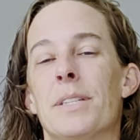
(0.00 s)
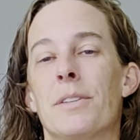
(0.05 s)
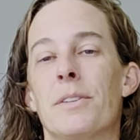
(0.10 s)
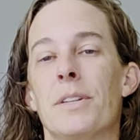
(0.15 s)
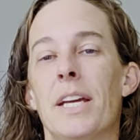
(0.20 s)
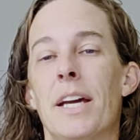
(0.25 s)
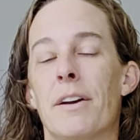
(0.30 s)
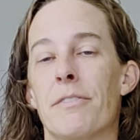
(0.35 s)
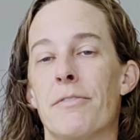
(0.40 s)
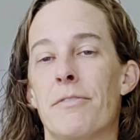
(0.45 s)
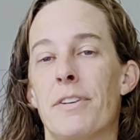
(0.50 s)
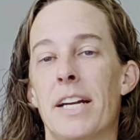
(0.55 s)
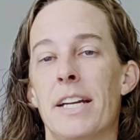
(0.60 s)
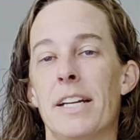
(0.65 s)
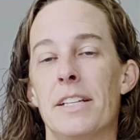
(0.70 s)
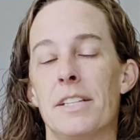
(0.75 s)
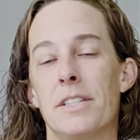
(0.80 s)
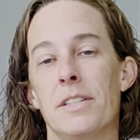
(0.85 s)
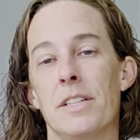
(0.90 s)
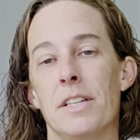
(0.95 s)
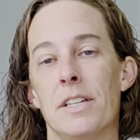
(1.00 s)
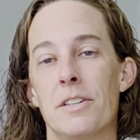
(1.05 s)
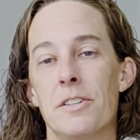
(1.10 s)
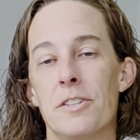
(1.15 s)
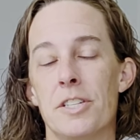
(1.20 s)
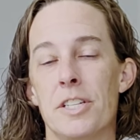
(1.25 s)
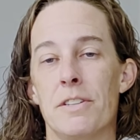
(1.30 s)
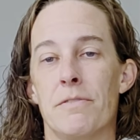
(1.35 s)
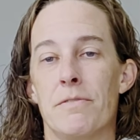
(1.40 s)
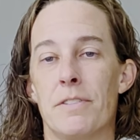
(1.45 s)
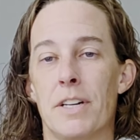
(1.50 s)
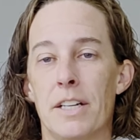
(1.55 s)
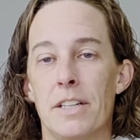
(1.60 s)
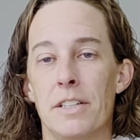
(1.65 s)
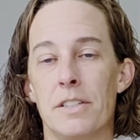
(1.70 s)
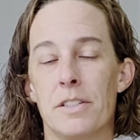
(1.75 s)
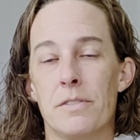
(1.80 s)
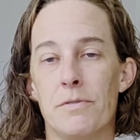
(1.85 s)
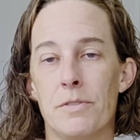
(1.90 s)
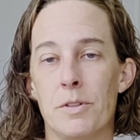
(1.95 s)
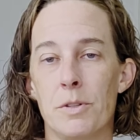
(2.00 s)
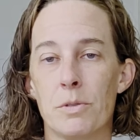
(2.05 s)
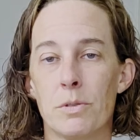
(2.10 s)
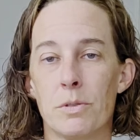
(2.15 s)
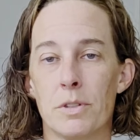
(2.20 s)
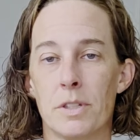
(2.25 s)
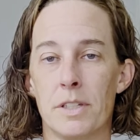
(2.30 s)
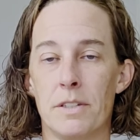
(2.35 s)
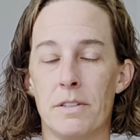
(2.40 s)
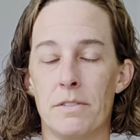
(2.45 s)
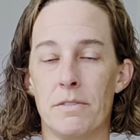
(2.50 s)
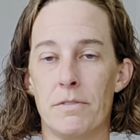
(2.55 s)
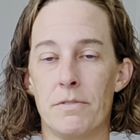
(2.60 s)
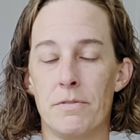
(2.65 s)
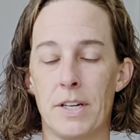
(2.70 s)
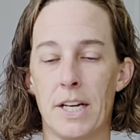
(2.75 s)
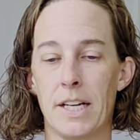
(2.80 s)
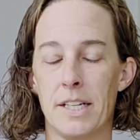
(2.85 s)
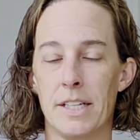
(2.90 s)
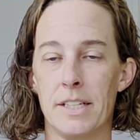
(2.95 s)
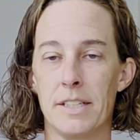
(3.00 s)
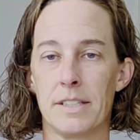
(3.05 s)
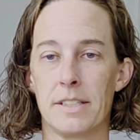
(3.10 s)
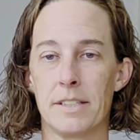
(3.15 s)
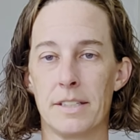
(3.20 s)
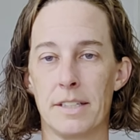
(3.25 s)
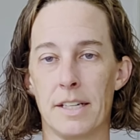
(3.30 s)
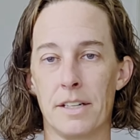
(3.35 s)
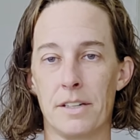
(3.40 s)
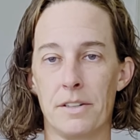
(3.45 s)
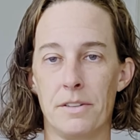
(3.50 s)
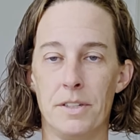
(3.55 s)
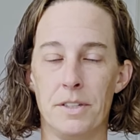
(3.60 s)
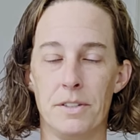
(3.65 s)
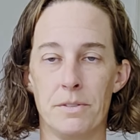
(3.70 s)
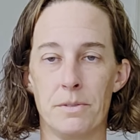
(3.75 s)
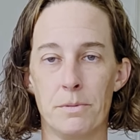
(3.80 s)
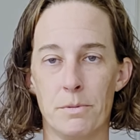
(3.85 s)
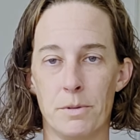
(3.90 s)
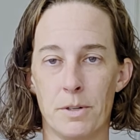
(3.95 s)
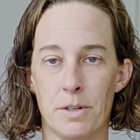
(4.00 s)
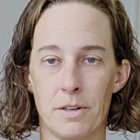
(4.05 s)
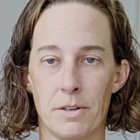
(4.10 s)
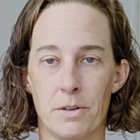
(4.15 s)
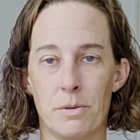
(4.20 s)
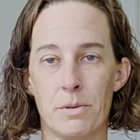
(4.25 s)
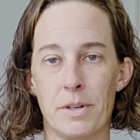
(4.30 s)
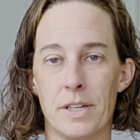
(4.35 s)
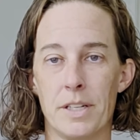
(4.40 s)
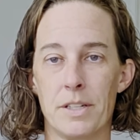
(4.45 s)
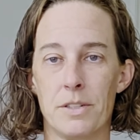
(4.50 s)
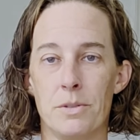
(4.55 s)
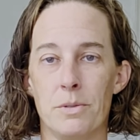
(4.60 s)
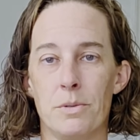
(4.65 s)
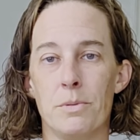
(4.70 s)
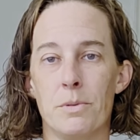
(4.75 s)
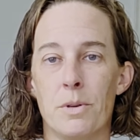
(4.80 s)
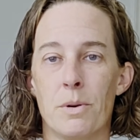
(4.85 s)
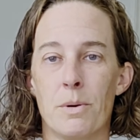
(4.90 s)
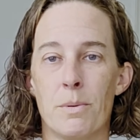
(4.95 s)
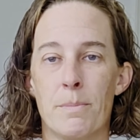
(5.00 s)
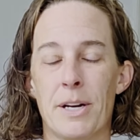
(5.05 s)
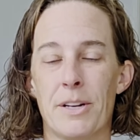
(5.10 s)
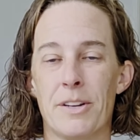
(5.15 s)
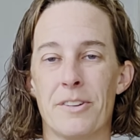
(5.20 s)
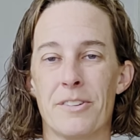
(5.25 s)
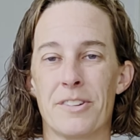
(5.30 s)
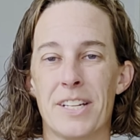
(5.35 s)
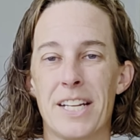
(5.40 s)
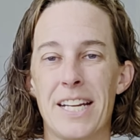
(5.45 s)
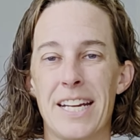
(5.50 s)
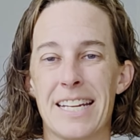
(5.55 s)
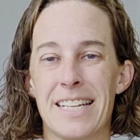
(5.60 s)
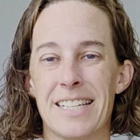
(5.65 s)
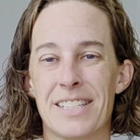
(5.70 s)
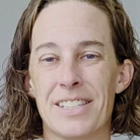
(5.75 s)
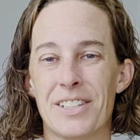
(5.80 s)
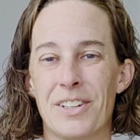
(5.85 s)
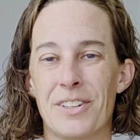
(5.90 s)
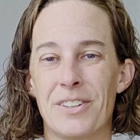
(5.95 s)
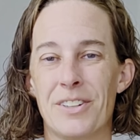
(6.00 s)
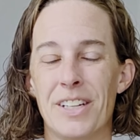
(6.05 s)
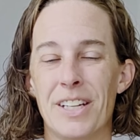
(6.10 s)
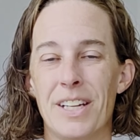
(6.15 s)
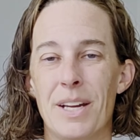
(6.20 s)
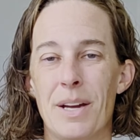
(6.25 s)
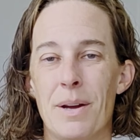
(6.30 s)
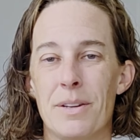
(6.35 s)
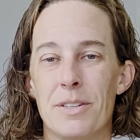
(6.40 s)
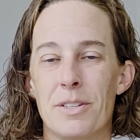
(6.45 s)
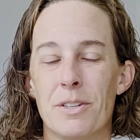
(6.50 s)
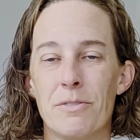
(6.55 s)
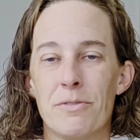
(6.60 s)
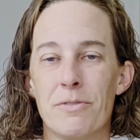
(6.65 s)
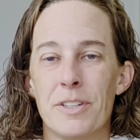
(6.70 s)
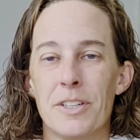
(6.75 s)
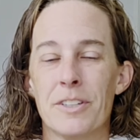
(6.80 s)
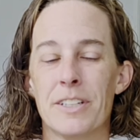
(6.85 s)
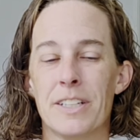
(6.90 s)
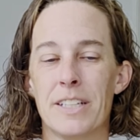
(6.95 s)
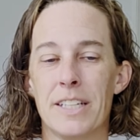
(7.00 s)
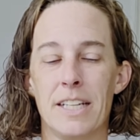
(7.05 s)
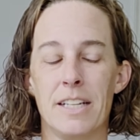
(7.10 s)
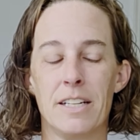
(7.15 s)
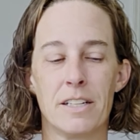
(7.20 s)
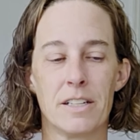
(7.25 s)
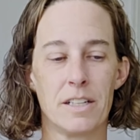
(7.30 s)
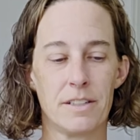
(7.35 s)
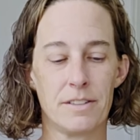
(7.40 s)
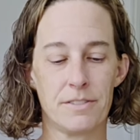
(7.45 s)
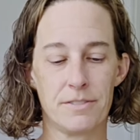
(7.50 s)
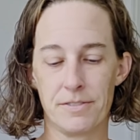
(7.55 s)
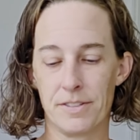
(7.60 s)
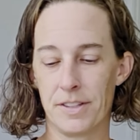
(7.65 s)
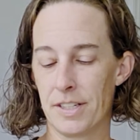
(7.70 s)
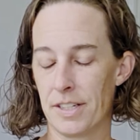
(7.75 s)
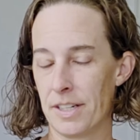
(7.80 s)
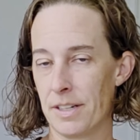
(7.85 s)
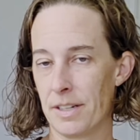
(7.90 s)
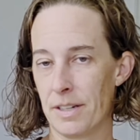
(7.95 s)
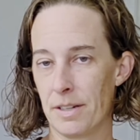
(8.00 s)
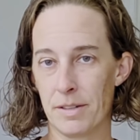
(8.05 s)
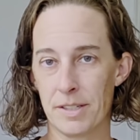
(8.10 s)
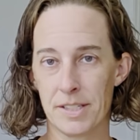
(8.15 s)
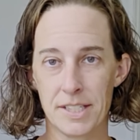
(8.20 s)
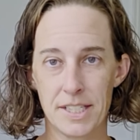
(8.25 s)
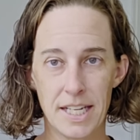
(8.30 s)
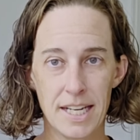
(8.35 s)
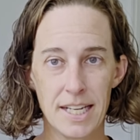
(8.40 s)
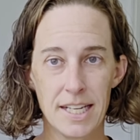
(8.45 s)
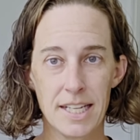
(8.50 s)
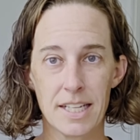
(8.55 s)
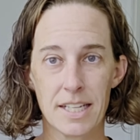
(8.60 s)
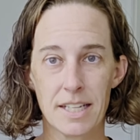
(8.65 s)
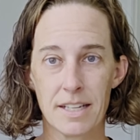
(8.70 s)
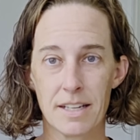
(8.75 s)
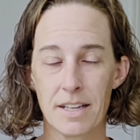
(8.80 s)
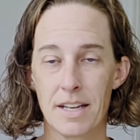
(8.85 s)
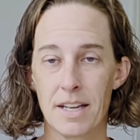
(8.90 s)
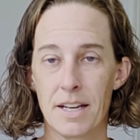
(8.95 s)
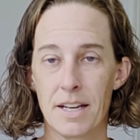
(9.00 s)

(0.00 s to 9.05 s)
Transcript: So yeah, fat is energy, fat is fuel, and fat is how you are going to go about your day. So don't fear it. Eat it off the steak.